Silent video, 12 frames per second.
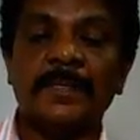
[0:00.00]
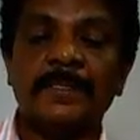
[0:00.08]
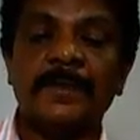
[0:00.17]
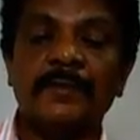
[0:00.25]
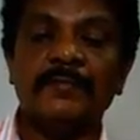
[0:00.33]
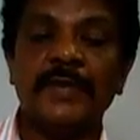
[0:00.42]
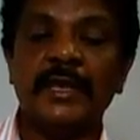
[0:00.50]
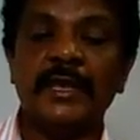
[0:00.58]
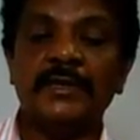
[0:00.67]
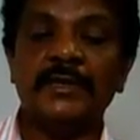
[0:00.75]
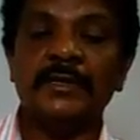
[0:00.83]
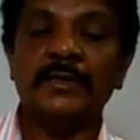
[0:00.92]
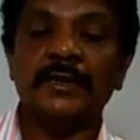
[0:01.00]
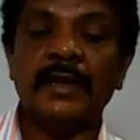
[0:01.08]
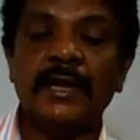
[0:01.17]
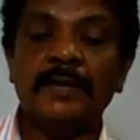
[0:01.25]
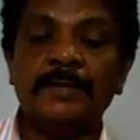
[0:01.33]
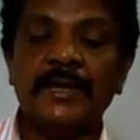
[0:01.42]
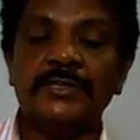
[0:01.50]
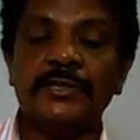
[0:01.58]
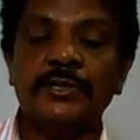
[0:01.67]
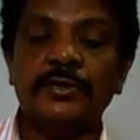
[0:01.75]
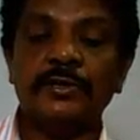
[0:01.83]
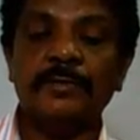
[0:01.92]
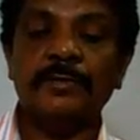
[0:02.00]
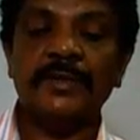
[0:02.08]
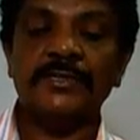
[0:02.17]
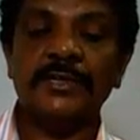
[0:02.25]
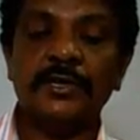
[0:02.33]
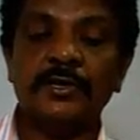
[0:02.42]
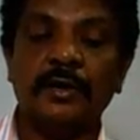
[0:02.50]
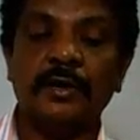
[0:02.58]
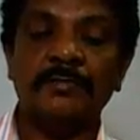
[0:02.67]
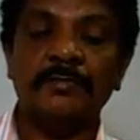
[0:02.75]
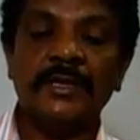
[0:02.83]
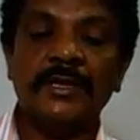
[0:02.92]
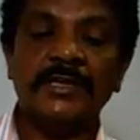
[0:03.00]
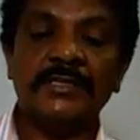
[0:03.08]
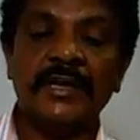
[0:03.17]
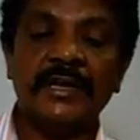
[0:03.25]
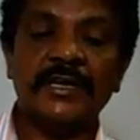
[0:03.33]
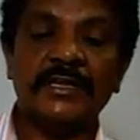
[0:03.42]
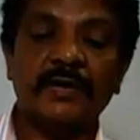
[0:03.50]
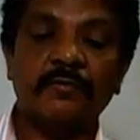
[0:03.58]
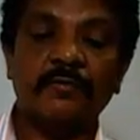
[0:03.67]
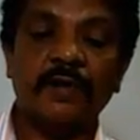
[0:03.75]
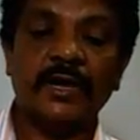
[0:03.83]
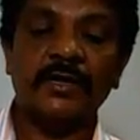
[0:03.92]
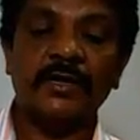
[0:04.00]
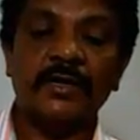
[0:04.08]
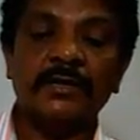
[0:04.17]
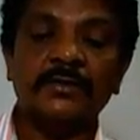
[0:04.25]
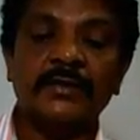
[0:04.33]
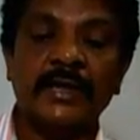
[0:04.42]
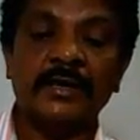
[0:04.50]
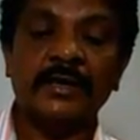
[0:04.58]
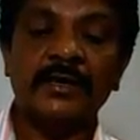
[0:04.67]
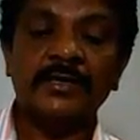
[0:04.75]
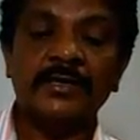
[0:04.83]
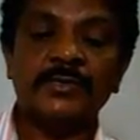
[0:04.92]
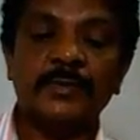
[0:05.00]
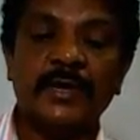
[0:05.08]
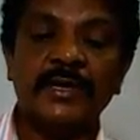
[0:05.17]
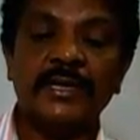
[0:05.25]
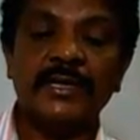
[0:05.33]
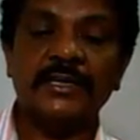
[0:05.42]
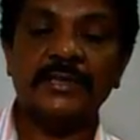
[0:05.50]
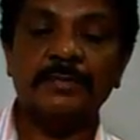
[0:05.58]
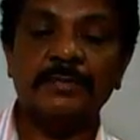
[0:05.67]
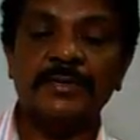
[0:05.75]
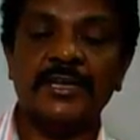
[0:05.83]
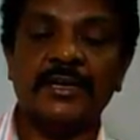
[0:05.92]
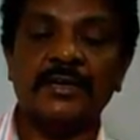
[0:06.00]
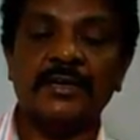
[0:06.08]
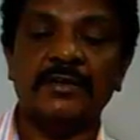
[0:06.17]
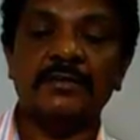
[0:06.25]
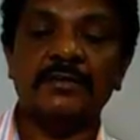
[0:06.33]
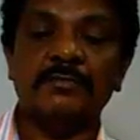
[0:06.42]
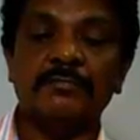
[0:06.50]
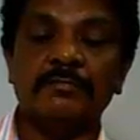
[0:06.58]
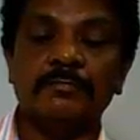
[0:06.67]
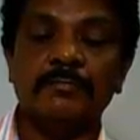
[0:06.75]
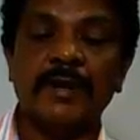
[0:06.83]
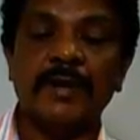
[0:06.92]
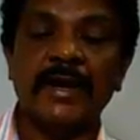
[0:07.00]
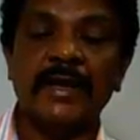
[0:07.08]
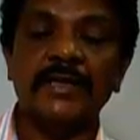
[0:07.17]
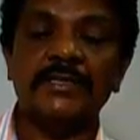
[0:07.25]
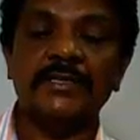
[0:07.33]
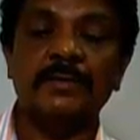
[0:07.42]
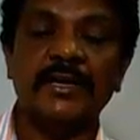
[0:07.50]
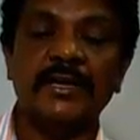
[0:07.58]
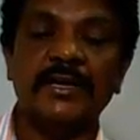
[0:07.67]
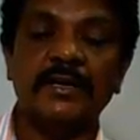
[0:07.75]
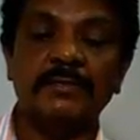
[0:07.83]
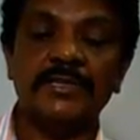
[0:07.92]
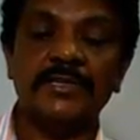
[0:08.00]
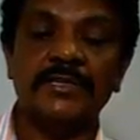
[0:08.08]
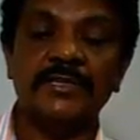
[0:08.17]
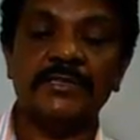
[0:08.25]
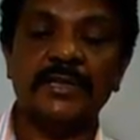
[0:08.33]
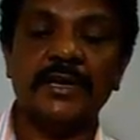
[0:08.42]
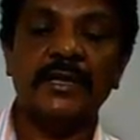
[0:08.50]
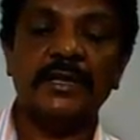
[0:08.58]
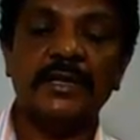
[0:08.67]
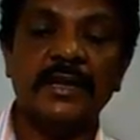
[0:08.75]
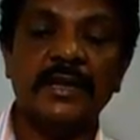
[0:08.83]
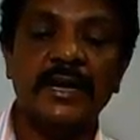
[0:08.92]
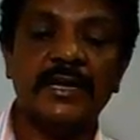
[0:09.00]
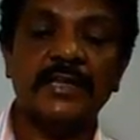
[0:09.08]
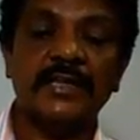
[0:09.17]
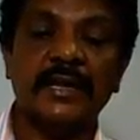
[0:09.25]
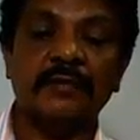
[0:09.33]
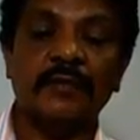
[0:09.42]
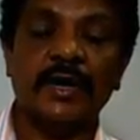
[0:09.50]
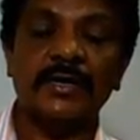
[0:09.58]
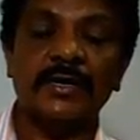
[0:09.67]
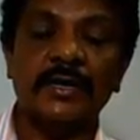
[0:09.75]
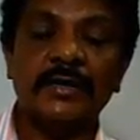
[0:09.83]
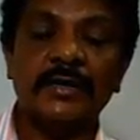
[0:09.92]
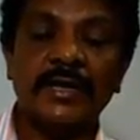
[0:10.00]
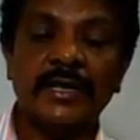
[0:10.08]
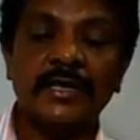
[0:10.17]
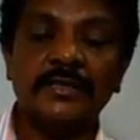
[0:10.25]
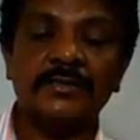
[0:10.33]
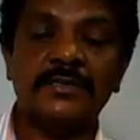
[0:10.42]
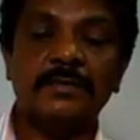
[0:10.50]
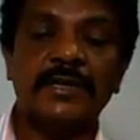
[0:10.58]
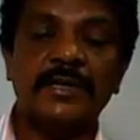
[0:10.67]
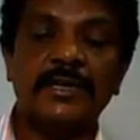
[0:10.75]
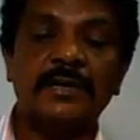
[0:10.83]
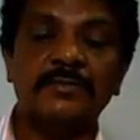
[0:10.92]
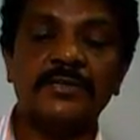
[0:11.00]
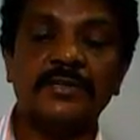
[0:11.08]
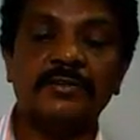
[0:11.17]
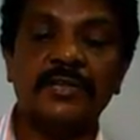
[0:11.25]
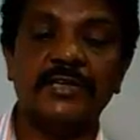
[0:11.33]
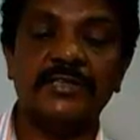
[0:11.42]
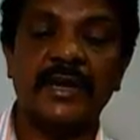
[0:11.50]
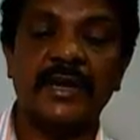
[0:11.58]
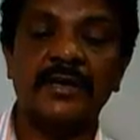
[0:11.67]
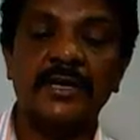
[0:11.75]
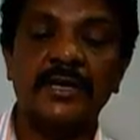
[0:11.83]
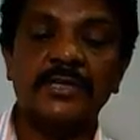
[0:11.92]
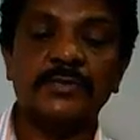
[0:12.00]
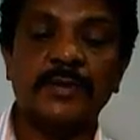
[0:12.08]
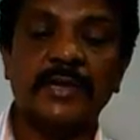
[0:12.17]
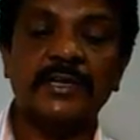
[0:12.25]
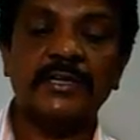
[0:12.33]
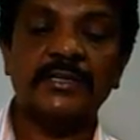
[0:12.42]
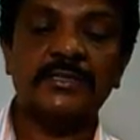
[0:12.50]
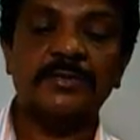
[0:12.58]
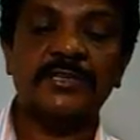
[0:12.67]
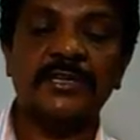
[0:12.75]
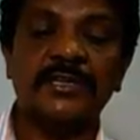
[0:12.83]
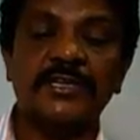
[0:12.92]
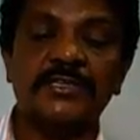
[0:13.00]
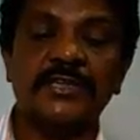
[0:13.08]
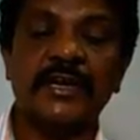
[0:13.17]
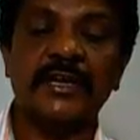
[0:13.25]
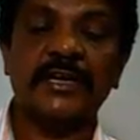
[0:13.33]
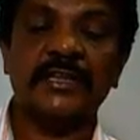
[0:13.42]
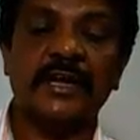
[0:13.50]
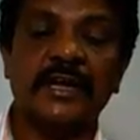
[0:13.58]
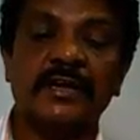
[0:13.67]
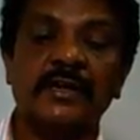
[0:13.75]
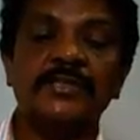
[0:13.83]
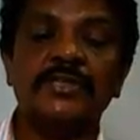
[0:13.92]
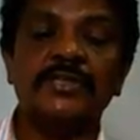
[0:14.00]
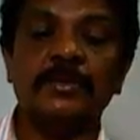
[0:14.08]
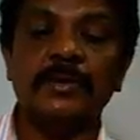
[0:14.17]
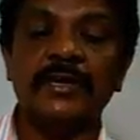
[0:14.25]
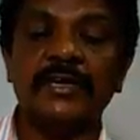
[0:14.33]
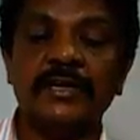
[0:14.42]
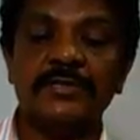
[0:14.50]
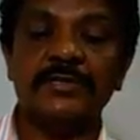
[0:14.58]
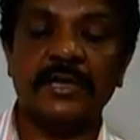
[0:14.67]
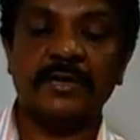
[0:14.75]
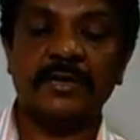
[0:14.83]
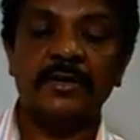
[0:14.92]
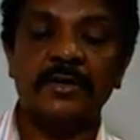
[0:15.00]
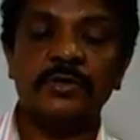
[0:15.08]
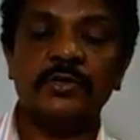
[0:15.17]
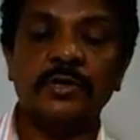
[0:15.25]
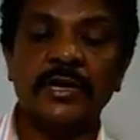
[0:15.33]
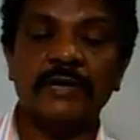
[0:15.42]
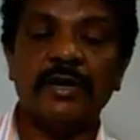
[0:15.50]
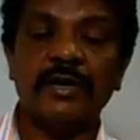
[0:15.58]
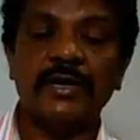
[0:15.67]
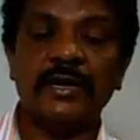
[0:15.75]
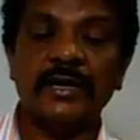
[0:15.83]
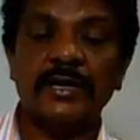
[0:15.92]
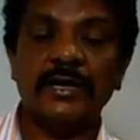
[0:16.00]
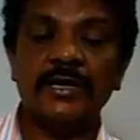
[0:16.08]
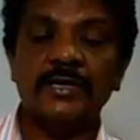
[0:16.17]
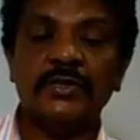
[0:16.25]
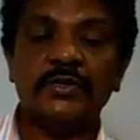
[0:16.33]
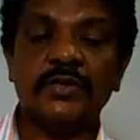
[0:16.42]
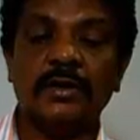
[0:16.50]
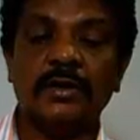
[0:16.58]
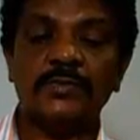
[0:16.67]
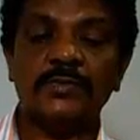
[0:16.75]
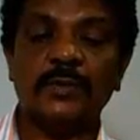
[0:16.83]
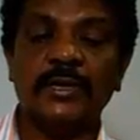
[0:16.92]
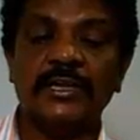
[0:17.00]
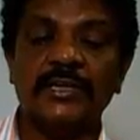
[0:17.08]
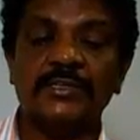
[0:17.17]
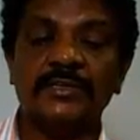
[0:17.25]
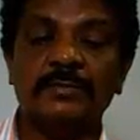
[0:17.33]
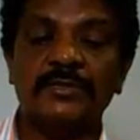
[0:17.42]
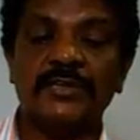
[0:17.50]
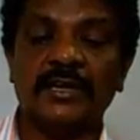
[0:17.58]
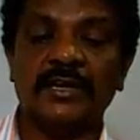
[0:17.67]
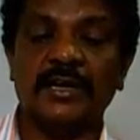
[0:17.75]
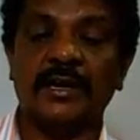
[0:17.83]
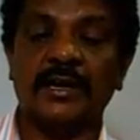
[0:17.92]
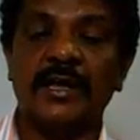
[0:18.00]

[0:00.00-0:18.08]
If 8 pi H nu q by Cq is greater than 1, then spontaneous emission by stimulated emission is greater than 1. Taking stimulated emission to that side, spontaneous emission is greater than stimulated emission, so that what occur? Spontaneous emission occur.